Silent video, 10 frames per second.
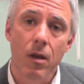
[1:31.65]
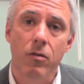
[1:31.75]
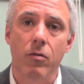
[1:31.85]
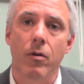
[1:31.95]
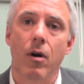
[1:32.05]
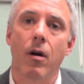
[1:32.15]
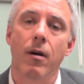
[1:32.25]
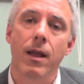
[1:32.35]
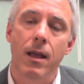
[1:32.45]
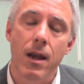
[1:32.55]
So there are
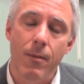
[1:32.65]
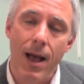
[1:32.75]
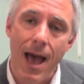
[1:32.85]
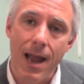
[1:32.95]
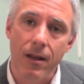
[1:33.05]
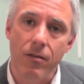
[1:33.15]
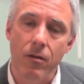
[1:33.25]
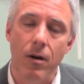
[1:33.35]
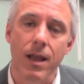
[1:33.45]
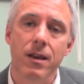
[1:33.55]

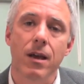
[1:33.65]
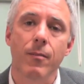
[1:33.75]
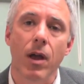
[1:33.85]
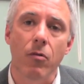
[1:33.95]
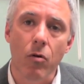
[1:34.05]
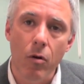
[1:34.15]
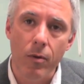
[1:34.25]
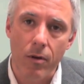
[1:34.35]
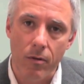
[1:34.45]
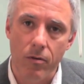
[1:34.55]
antibiotics or
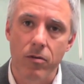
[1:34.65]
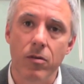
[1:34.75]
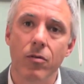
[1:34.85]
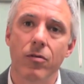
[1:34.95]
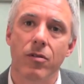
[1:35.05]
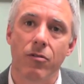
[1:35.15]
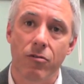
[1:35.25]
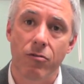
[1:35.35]
antimicrobials used to